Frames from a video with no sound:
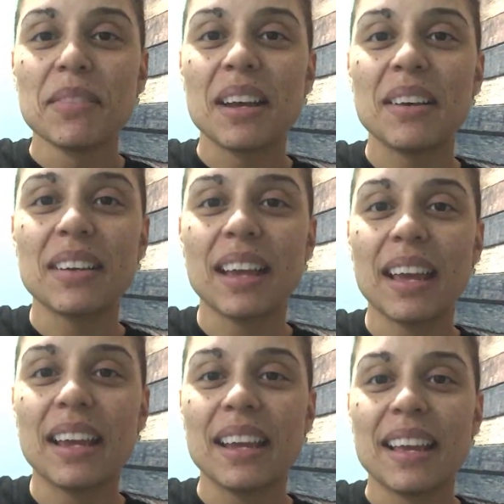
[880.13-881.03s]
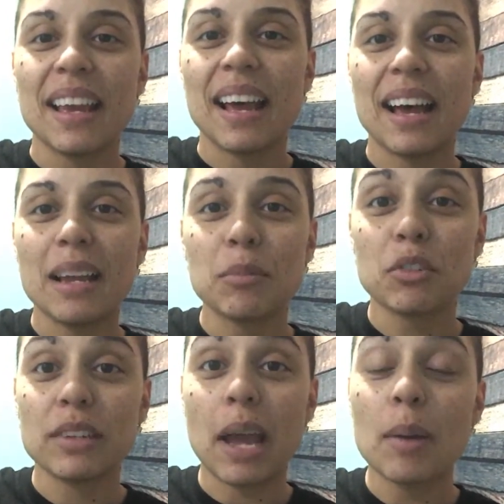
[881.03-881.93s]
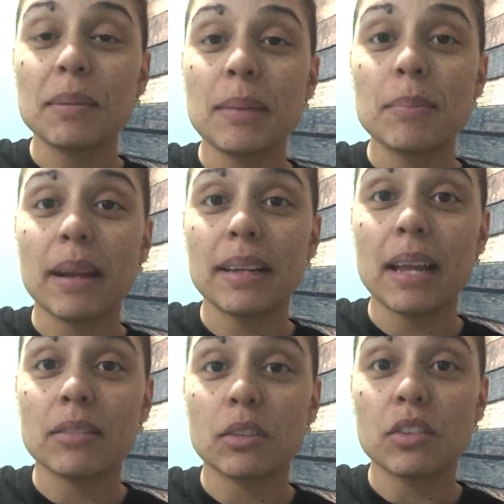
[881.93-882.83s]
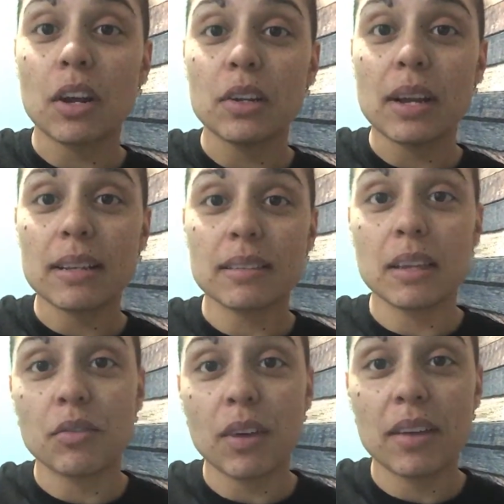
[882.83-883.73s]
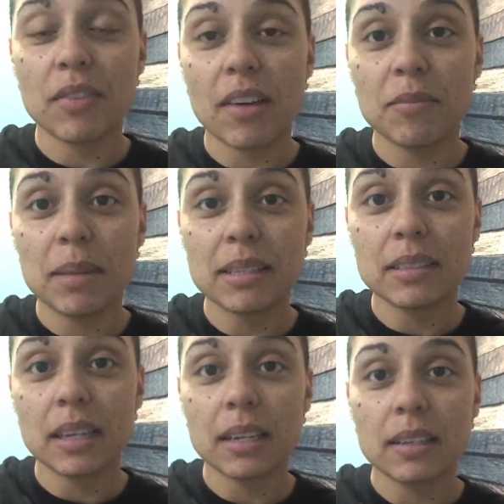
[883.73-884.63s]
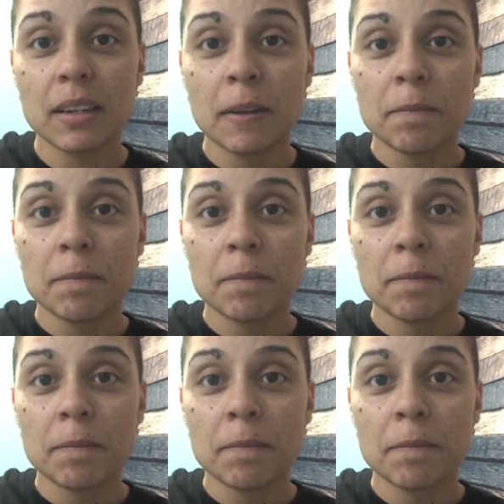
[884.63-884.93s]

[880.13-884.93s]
Okay, I'm skipping back down. So sorry, you guys, if I've missed it.